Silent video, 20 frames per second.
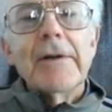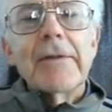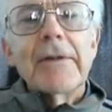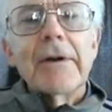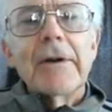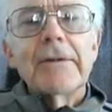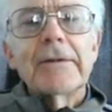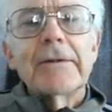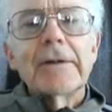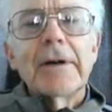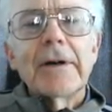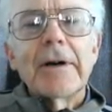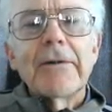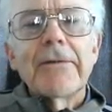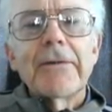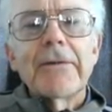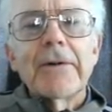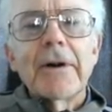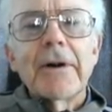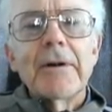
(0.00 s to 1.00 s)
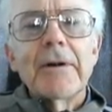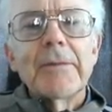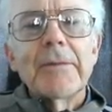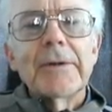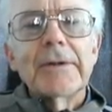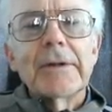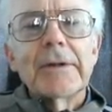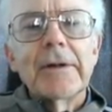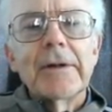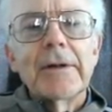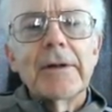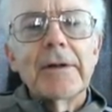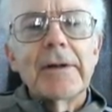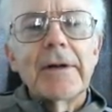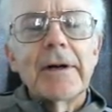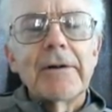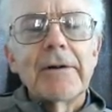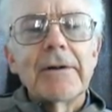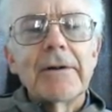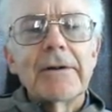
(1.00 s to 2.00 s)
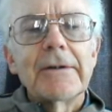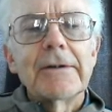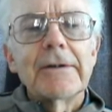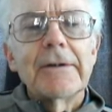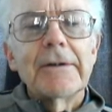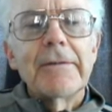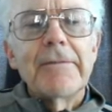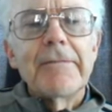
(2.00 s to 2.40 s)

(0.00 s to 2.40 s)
those half-glimpsed turrets.